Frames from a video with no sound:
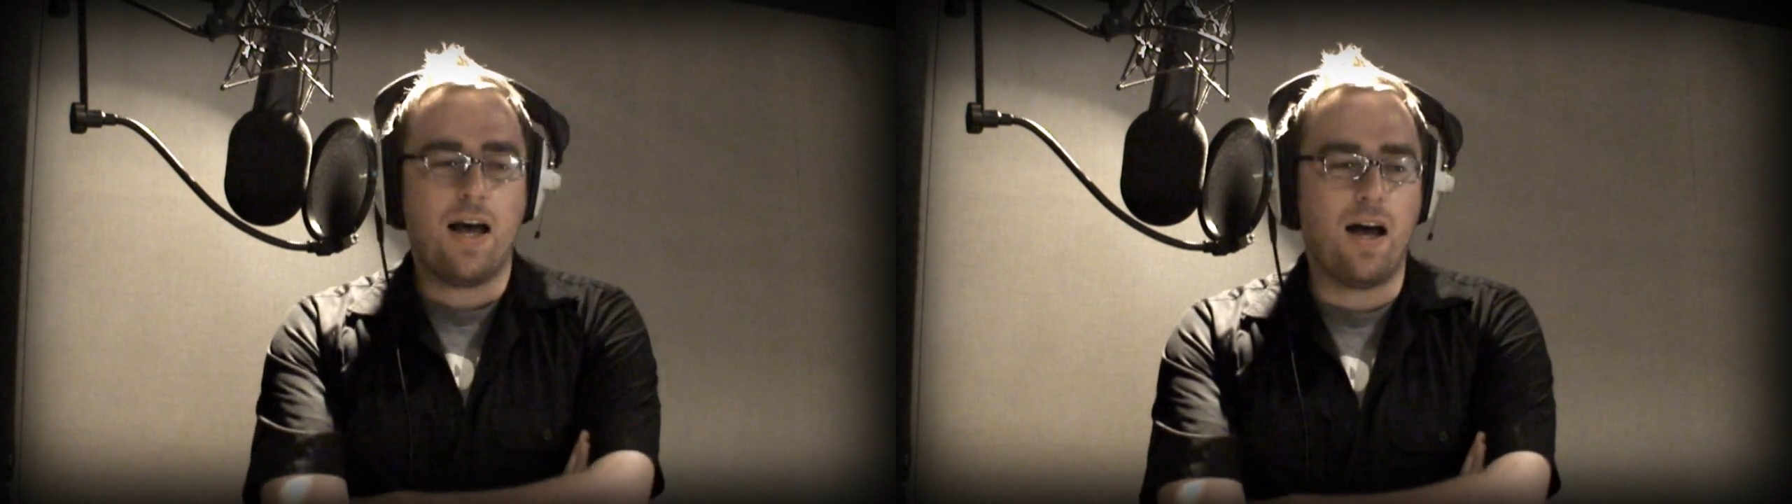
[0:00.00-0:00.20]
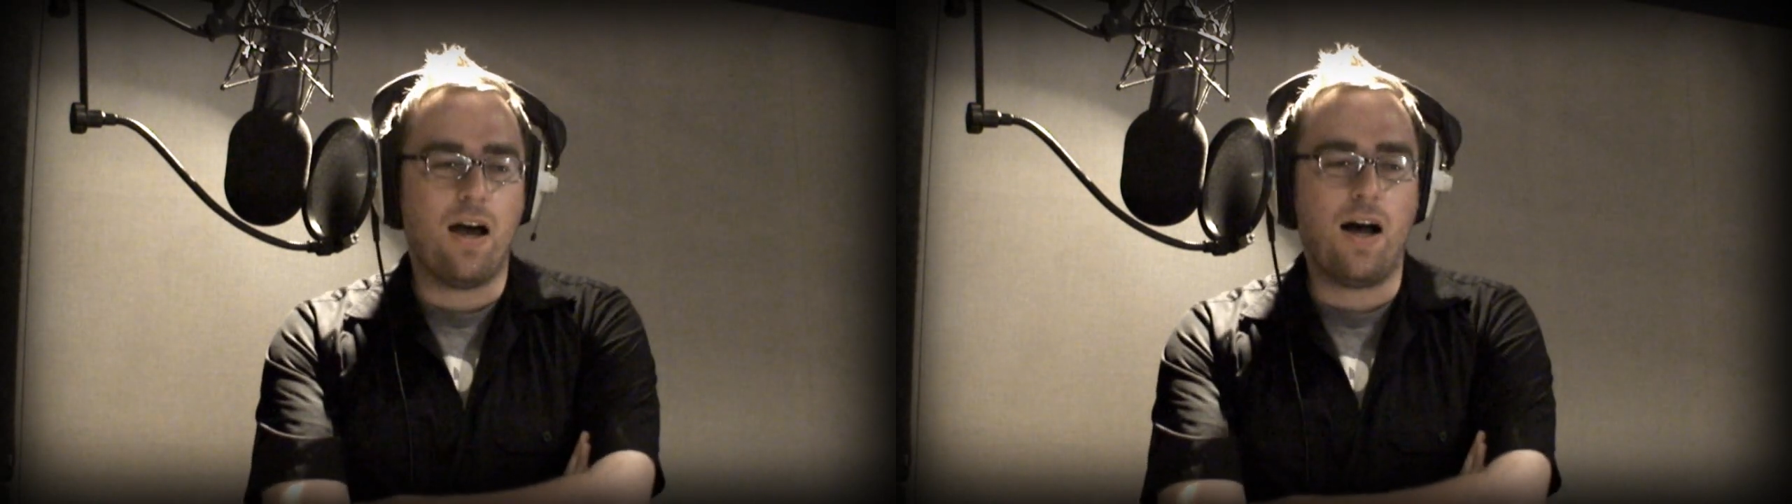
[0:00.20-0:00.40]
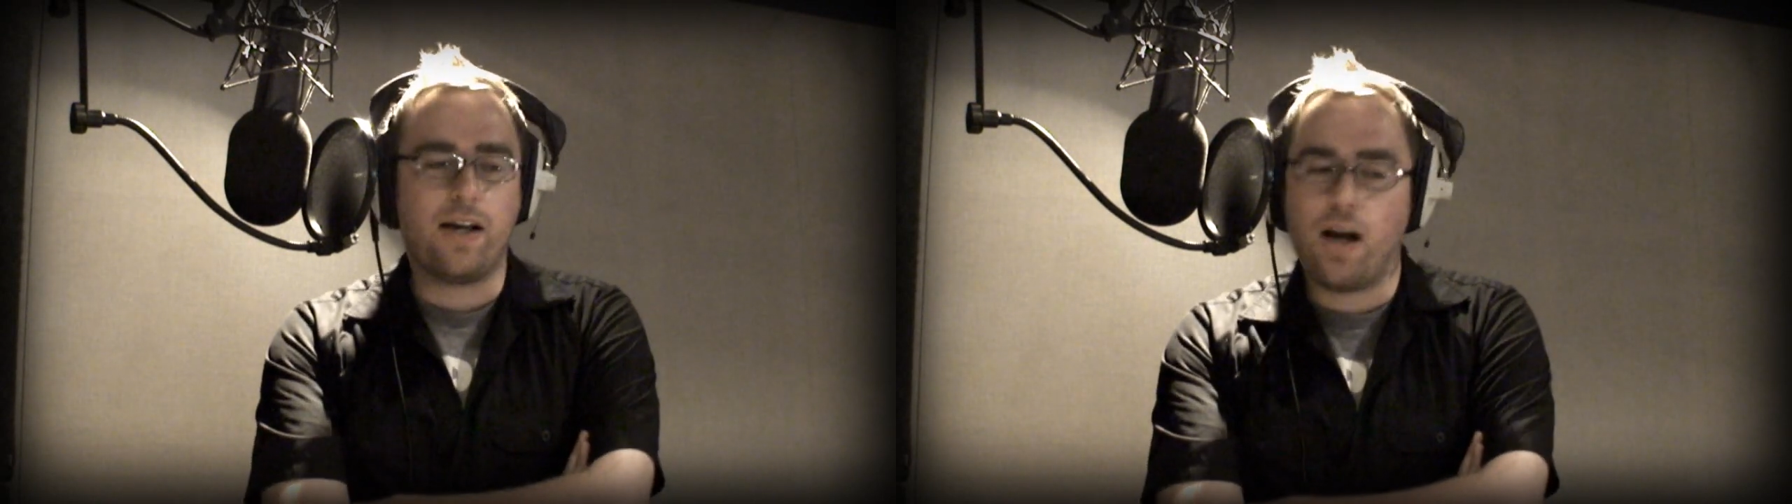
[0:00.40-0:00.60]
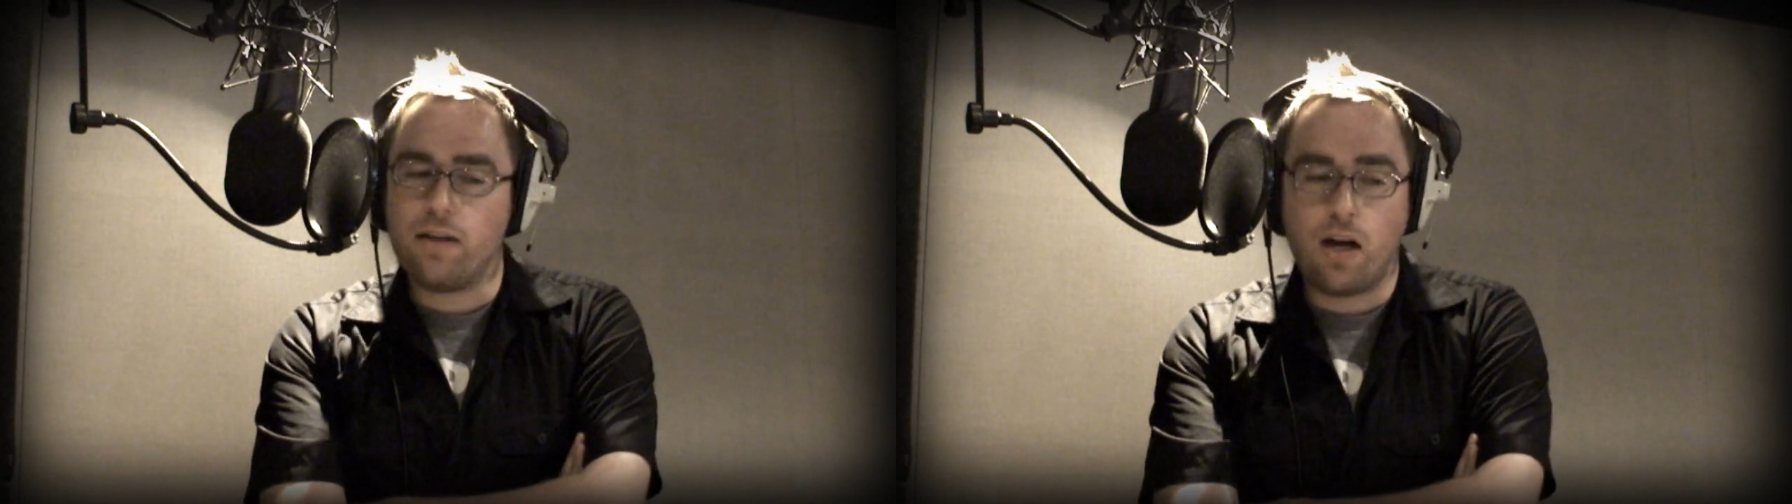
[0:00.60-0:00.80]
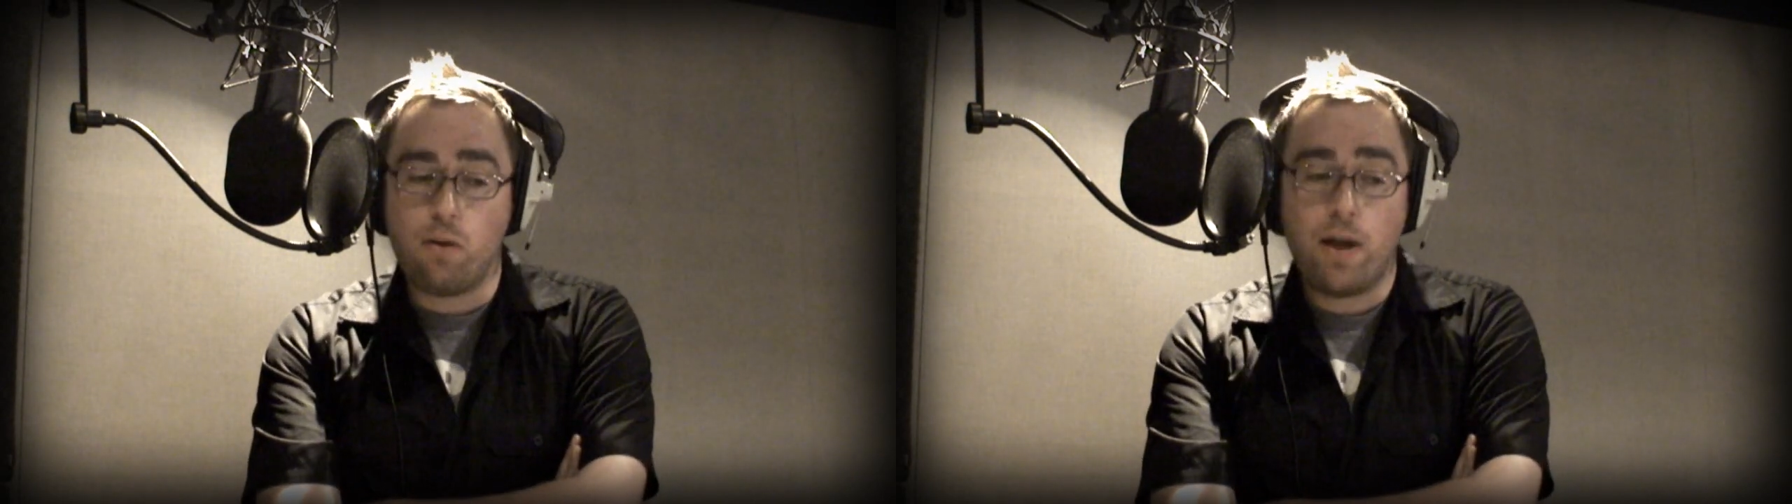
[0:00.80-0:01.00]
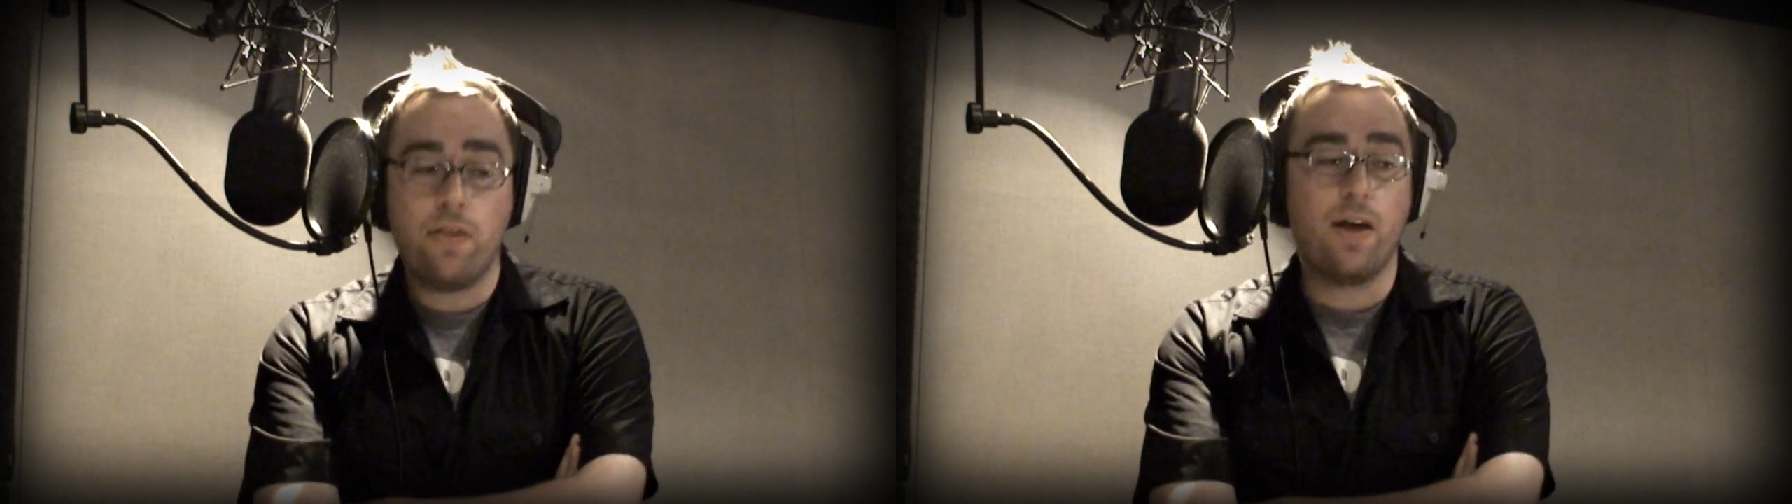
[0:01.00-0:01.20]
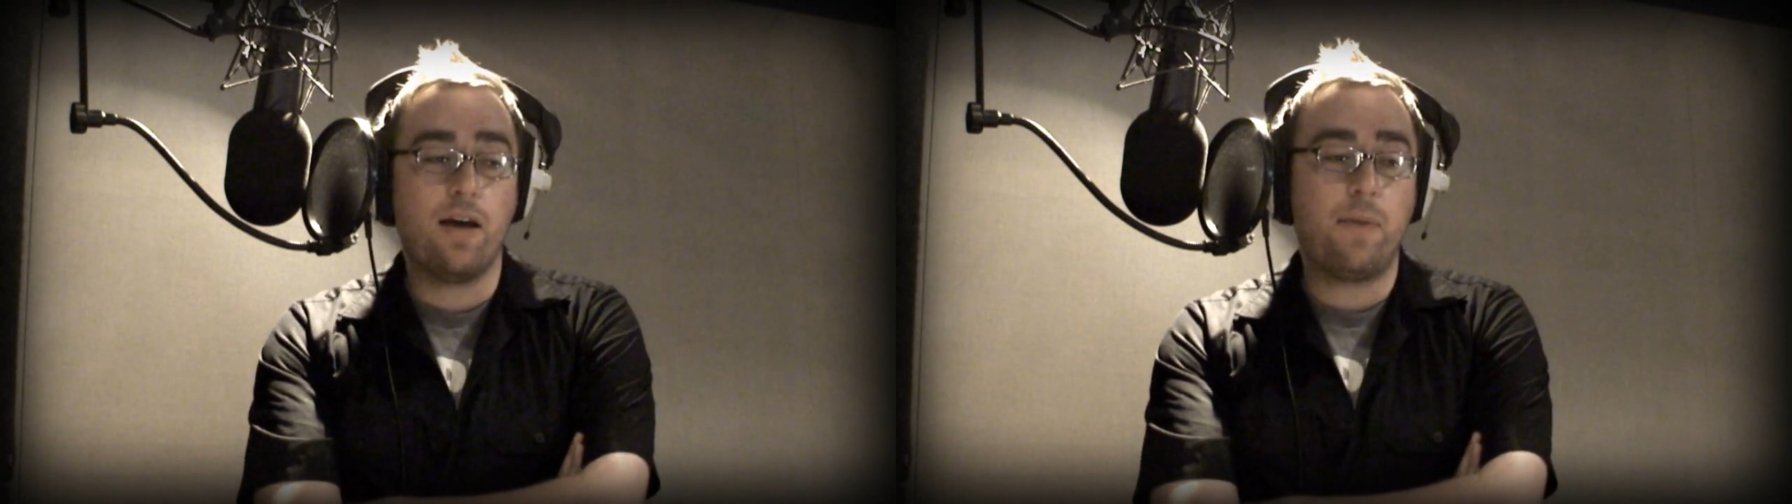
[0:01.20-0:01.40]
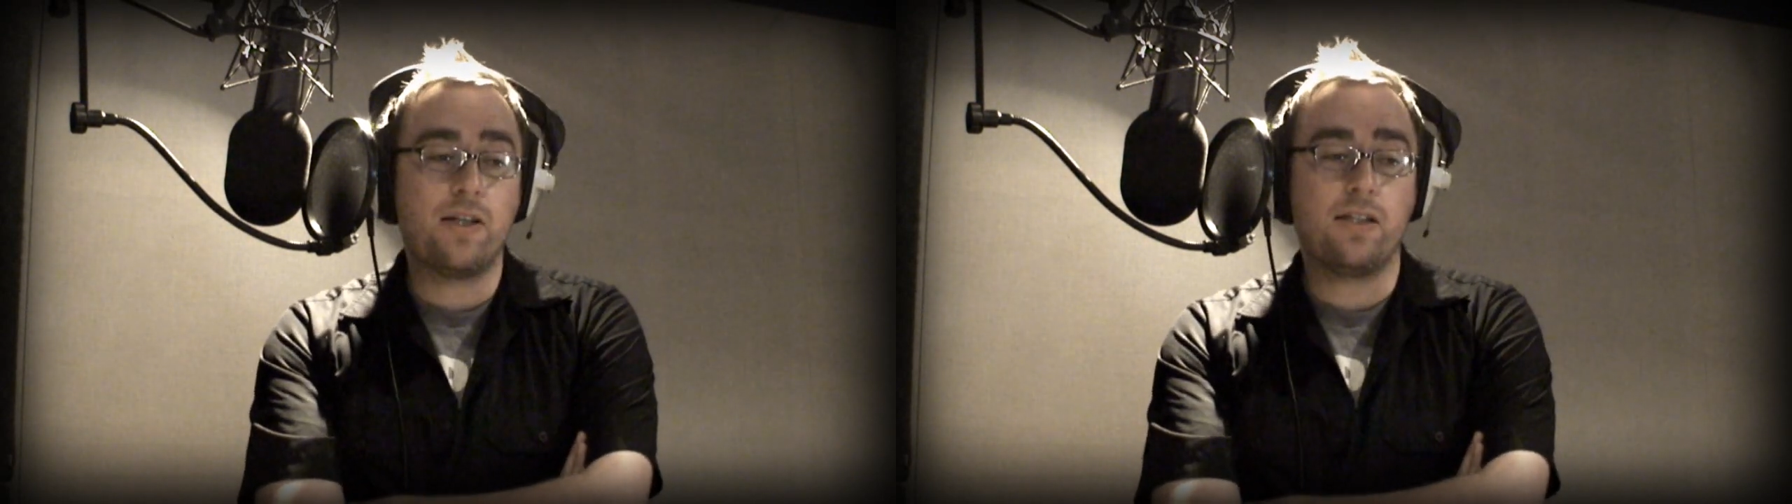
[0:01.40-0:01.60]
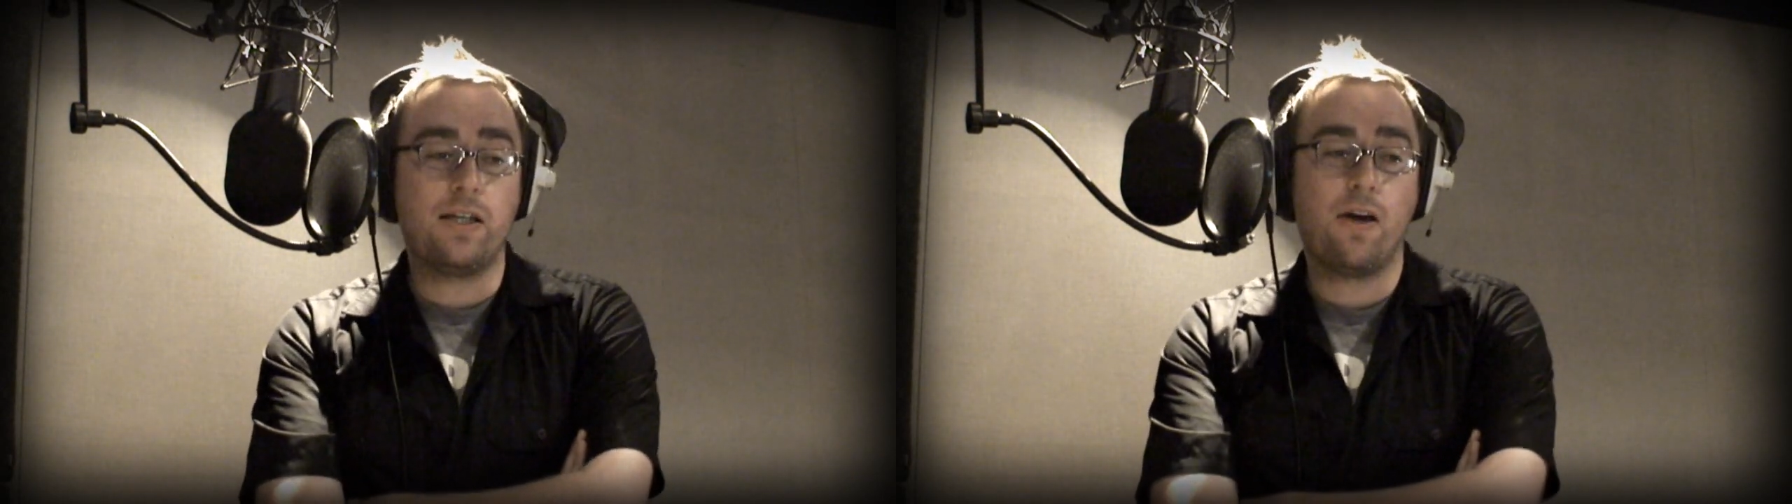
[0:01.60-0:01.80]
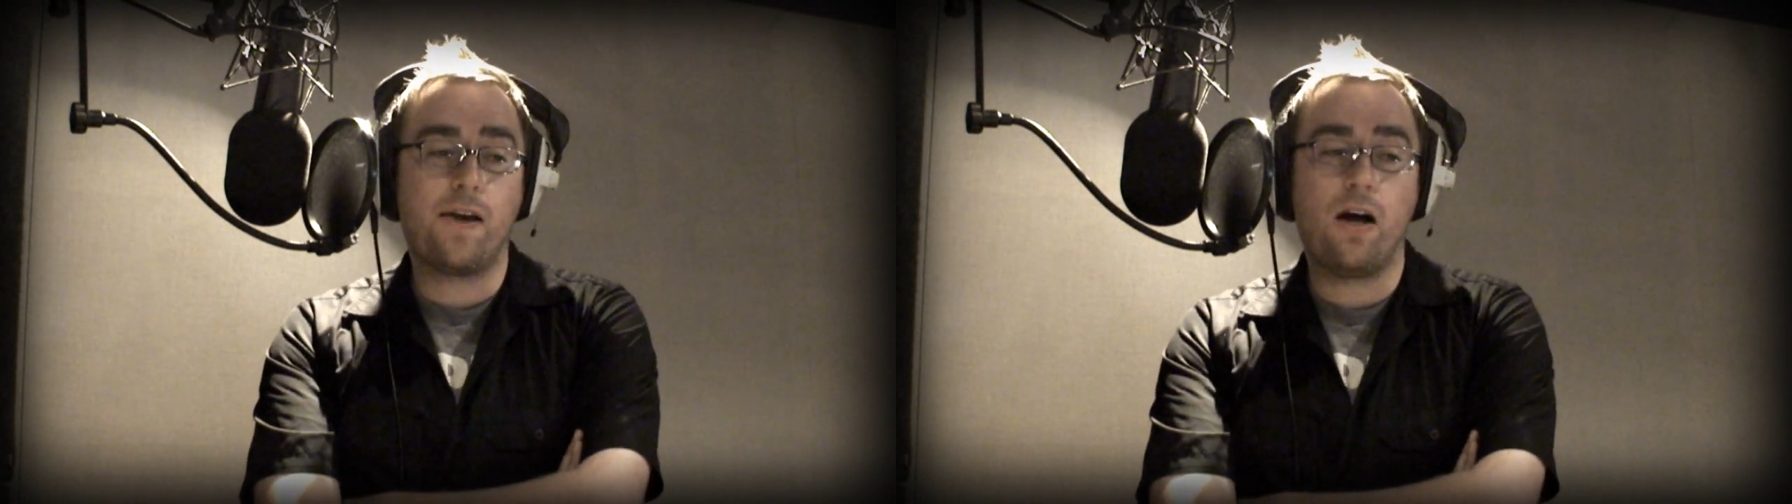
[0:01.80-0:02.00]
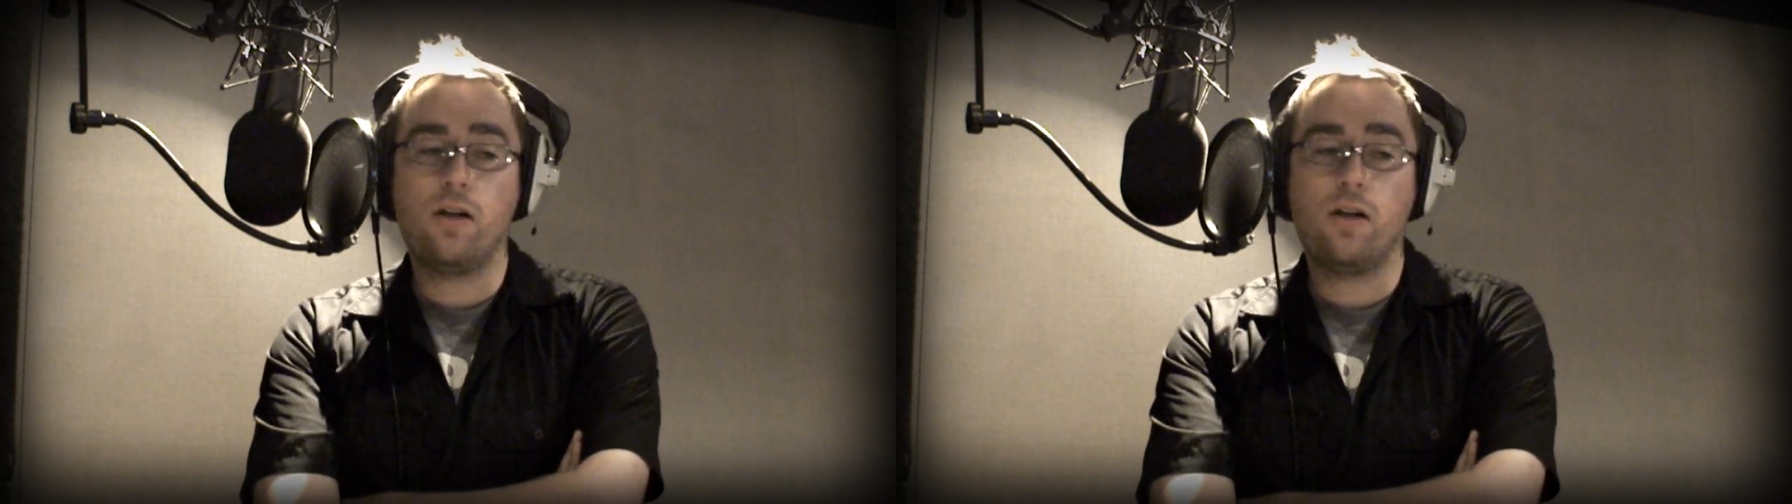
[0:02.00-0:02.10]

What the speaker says: I went there basically going,